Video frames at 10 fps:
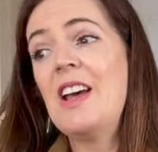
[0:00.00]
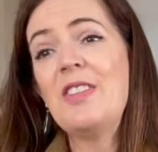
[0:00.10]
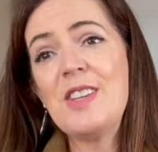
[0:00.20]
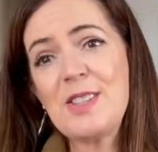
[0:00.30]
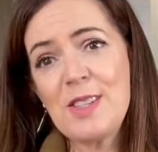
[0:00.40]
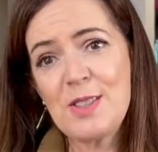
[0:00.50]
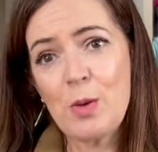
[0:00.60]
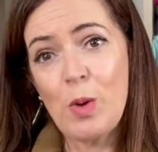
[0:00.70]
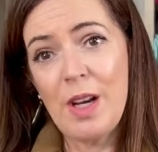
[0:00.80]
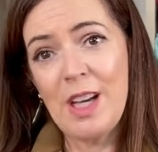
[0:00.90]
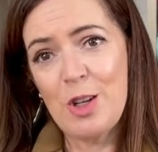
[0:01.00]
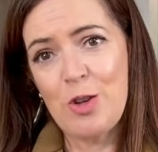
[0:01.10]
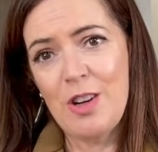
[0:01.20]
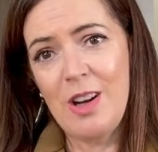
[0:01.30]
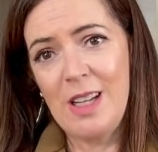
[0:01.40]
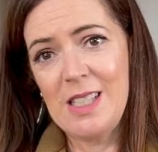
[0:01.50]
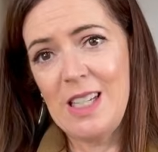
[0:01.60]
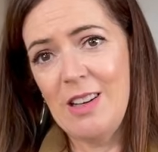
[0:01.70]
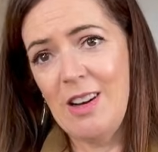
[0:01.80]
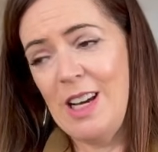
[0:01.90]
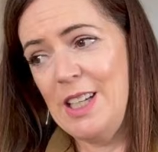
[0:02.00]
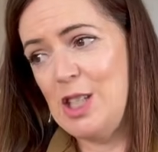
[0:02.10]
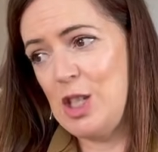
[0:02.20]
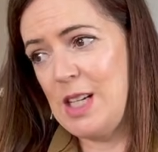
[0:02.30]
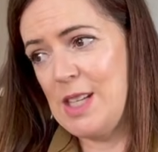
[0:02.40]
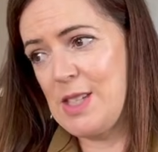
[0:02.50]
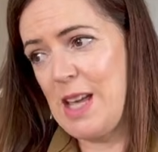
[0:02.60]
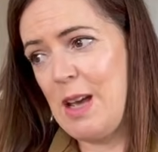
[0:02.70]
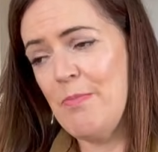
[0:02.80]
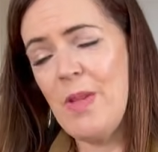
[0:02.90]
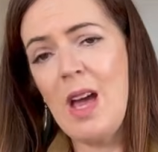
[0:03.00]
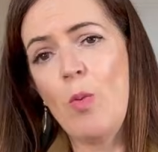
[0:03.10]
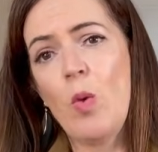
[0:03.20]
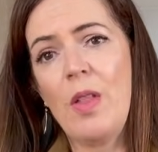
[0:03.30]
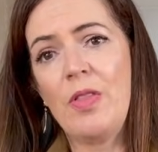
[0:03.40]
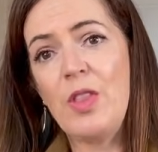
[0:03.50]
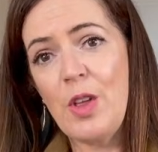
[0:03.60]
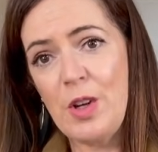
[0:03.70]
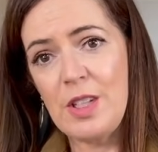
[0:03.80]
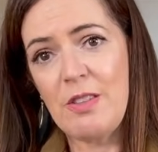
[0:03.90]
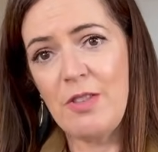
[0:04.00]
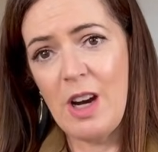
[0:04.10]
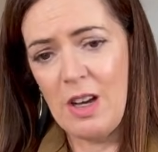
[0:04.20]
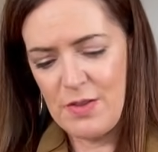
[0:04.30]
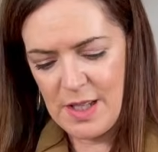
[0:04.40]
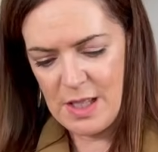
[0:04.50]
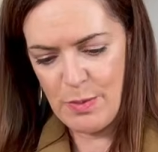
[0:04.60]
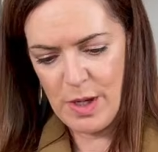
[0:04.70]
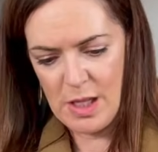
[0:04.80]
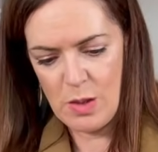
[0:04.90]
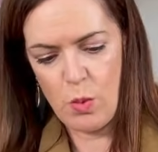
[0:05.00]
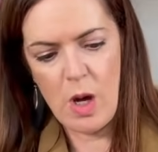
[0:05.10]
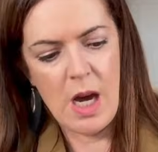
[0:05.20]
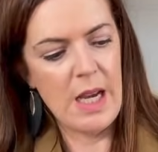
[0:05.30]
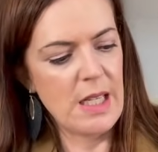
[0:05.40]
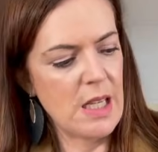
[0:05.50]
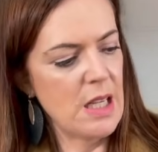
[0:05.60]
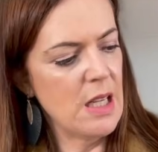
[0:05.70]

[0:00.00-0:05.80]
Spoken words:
This is the 199 GSM and 135 centimeters wide.